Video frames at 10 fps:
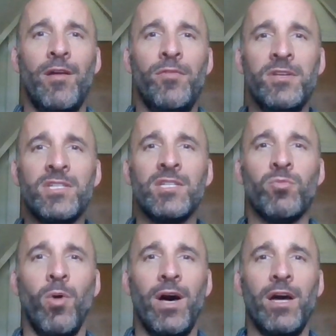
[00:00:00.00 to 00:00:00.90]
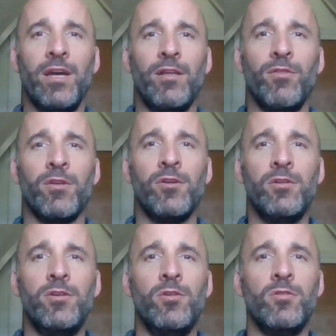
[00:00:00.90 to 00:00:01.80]
And this is why the
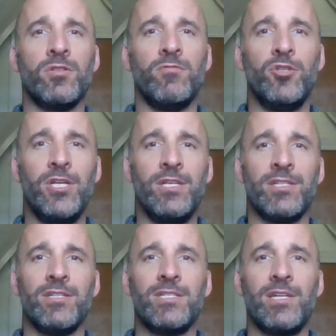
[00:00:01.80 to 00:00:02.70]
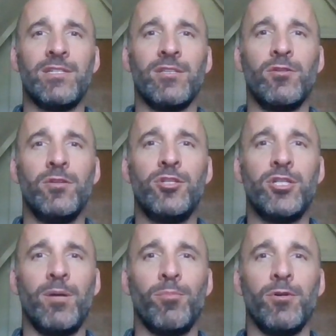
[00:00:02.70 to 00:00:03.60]
good news of Jesus as the Good
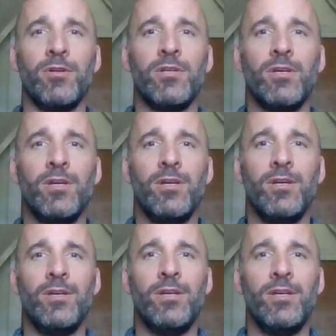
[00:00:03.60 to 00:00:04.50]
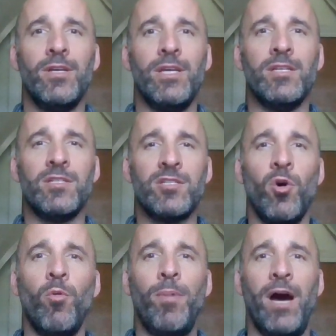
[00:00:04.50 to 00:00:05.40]
Shepherd is
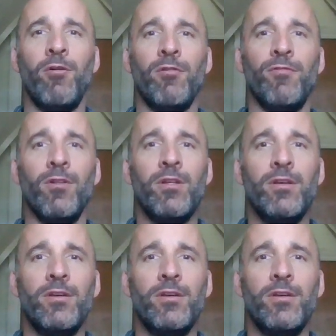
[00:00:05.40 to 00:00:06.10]
so powerful.